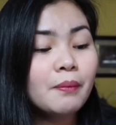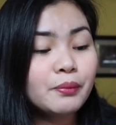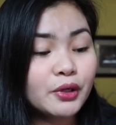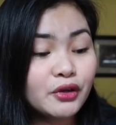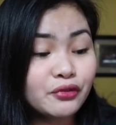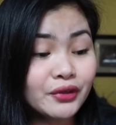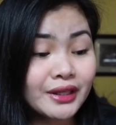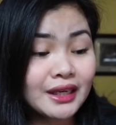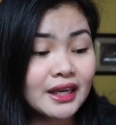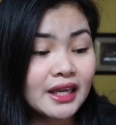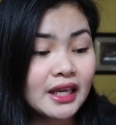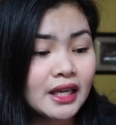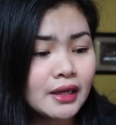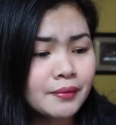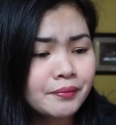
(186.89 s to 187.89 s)

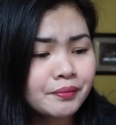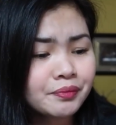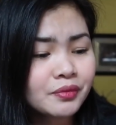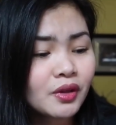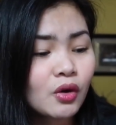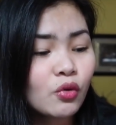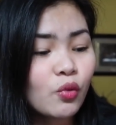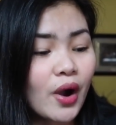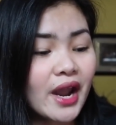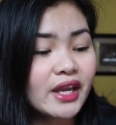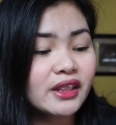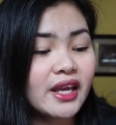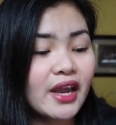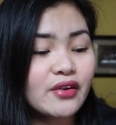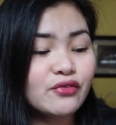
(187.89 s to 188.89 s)
perfectly
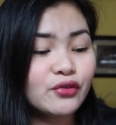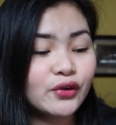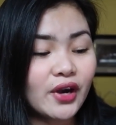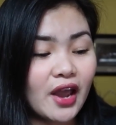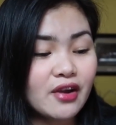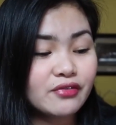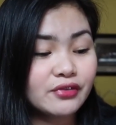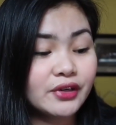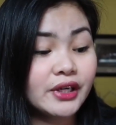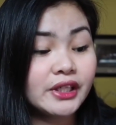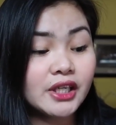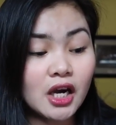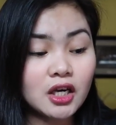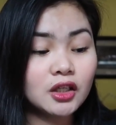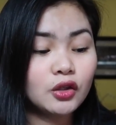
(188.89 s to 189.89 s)
white and forever
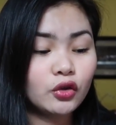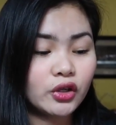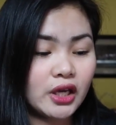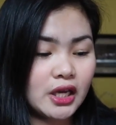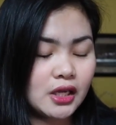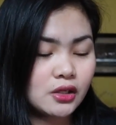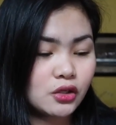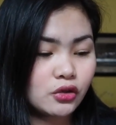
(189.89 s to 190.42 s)
young looking.